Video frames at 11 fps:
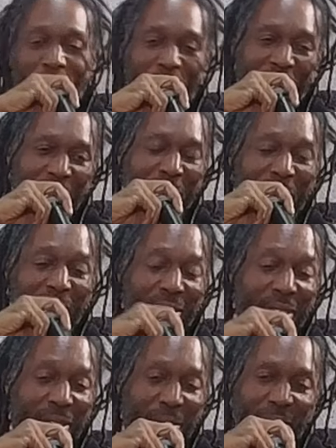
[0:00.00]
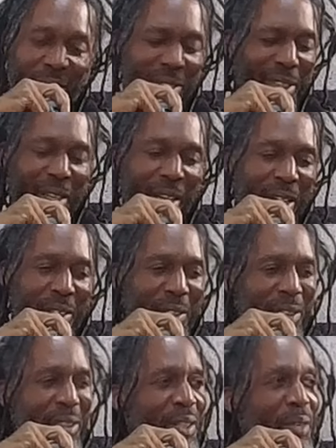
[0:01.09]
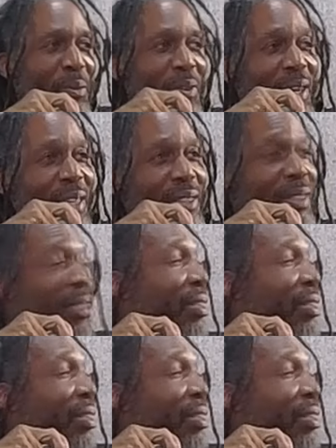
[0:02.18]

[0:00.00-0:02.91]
beating the organ down when I was like 8 years old. I'm crazy.